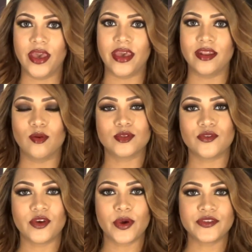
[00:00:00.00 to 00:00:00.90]
and also
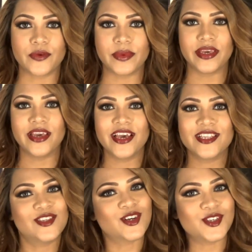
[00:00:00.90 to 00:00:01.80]
request from me.
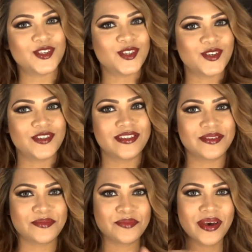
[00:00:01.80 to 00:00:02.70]
Talk to you soon.
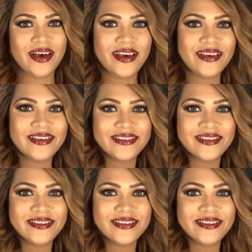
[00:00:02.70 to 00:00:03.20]
Bye!